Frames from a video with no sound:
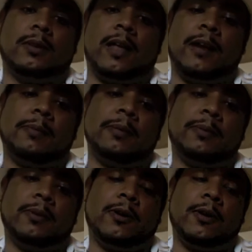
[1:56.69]
A lot of
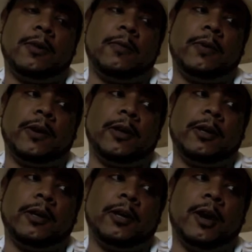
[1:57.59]
people are very
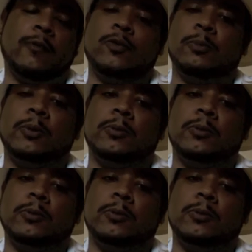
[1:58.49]
comfortable